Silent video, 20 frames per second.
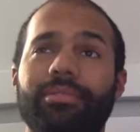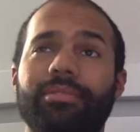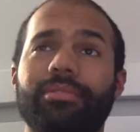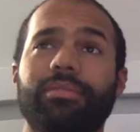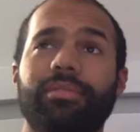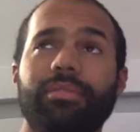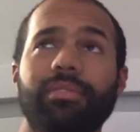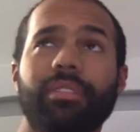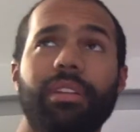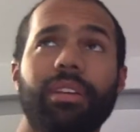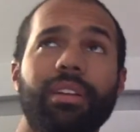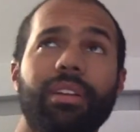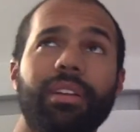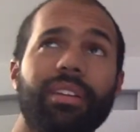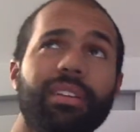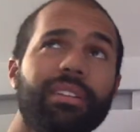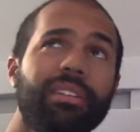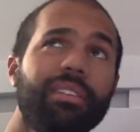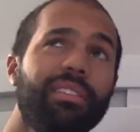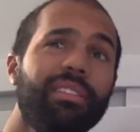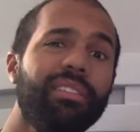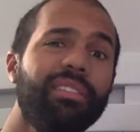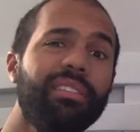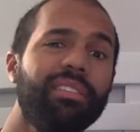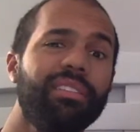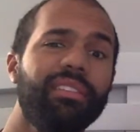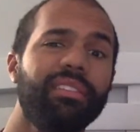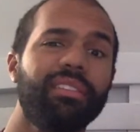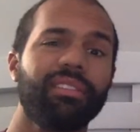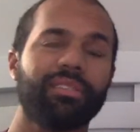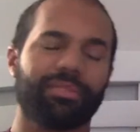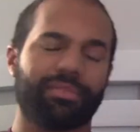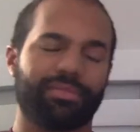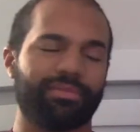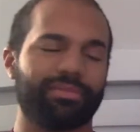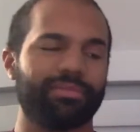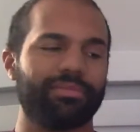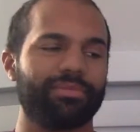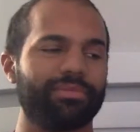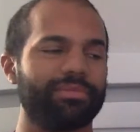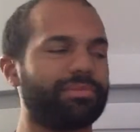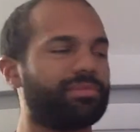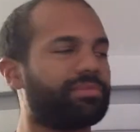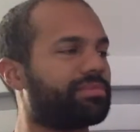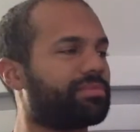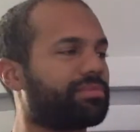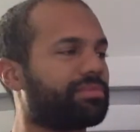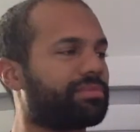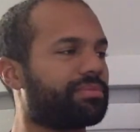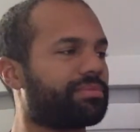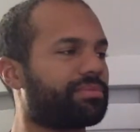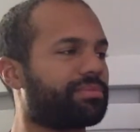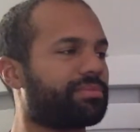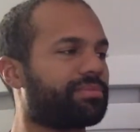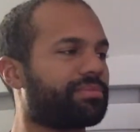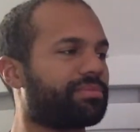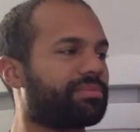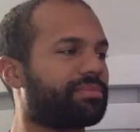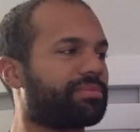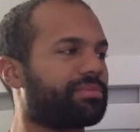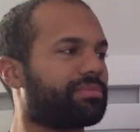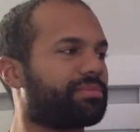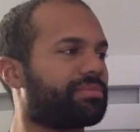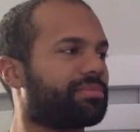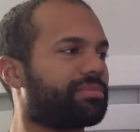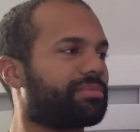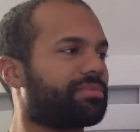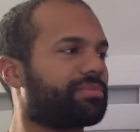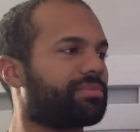[no speech]